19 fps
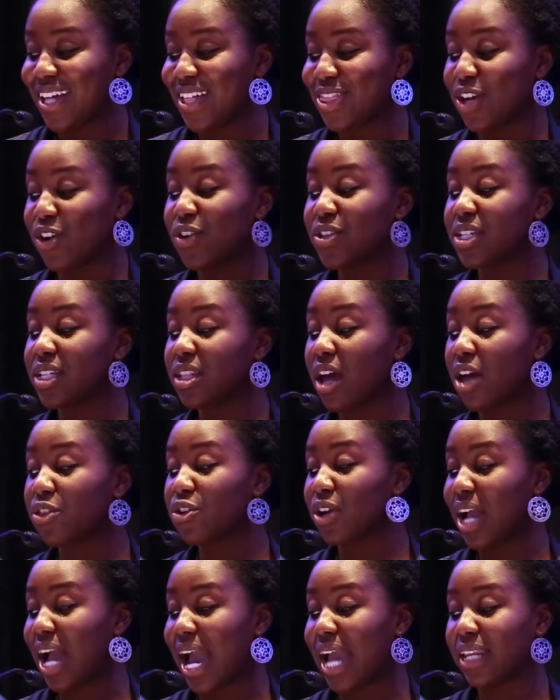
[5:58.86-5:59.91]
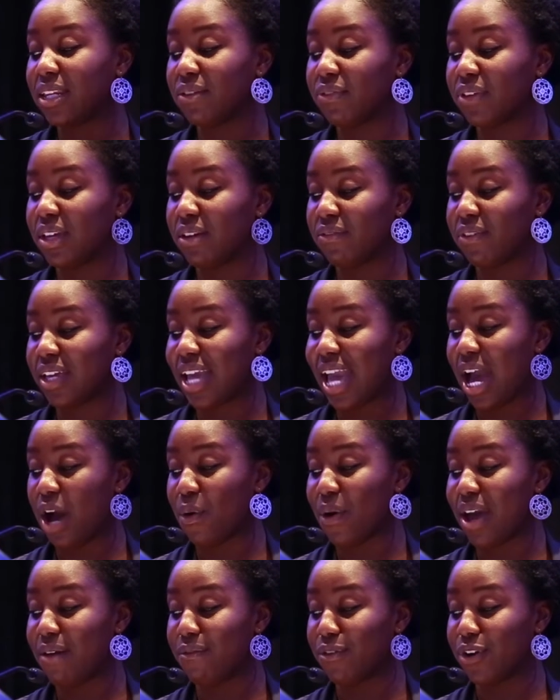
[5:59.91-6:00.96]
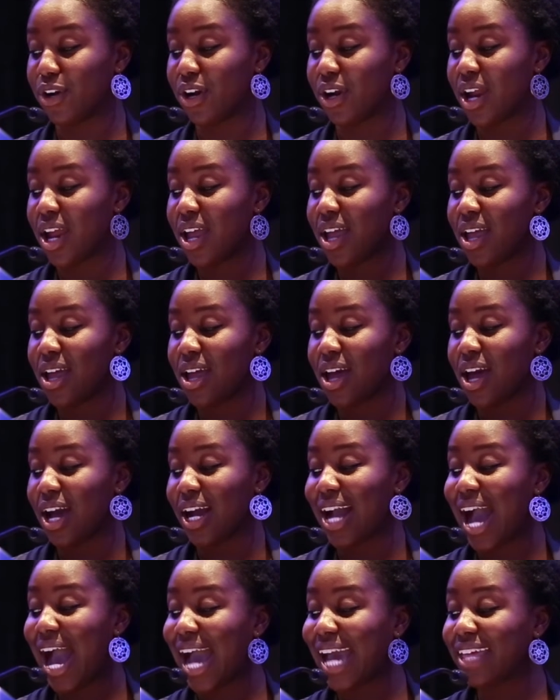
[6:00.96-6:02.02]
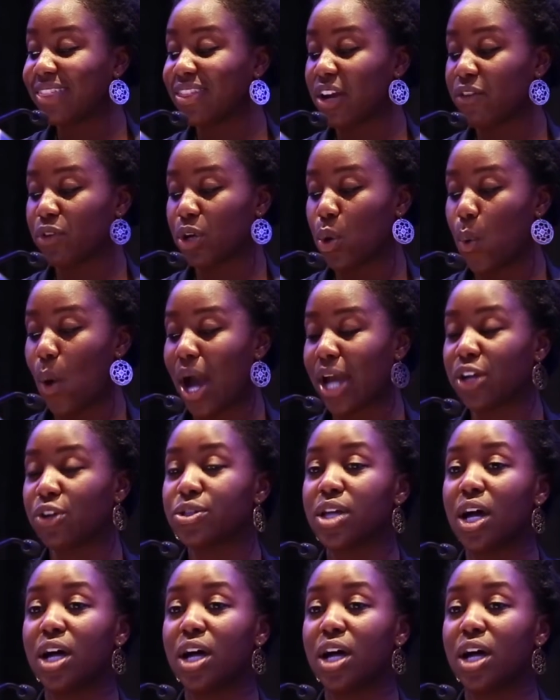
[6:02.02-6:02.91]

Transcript: There is another kind of giving, however, a kind that requires